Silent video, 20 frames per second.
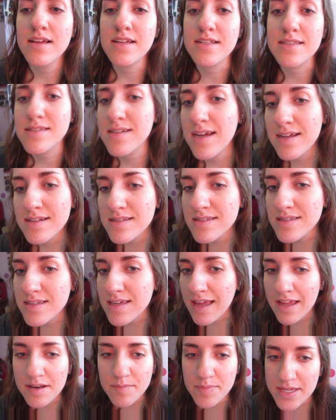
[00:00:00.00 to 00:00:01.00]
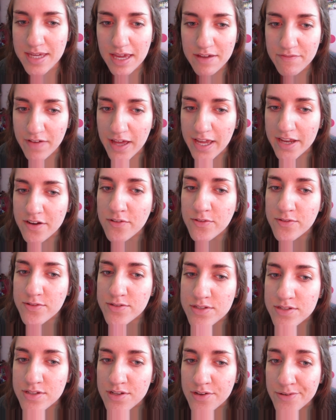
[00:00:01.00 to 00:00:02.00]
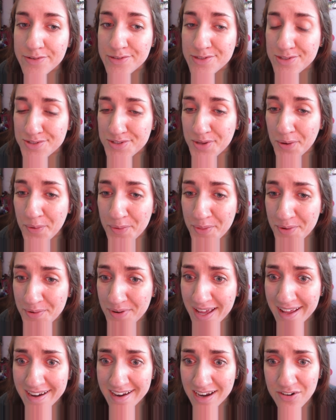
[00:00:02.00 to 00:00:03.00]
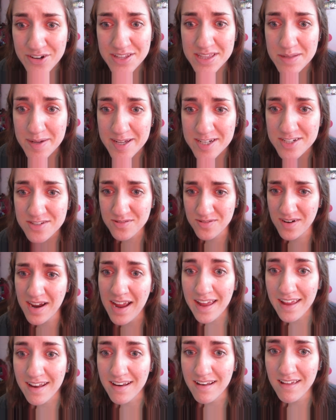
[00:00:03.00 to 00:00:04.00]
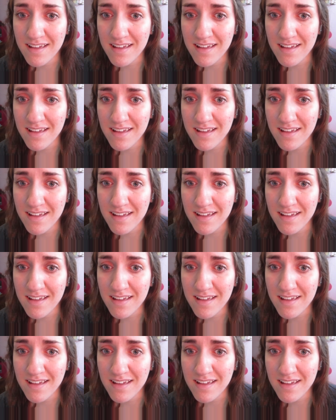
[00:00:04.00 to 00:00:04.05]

Instead, it's the NBA Finals, so they're not airing The Bachelorette.